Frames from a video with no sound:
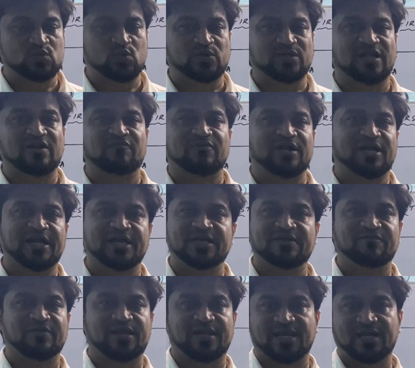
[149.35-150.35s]
Total
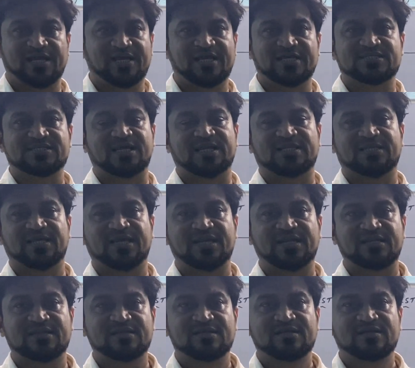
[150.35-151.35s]
180 working days are
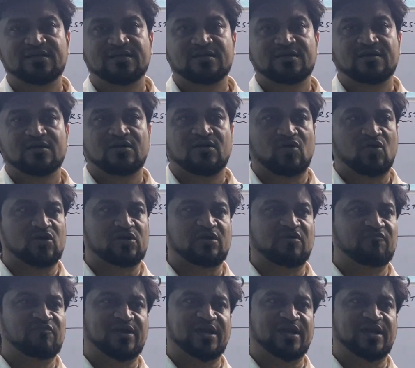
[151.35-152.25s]
there. Out of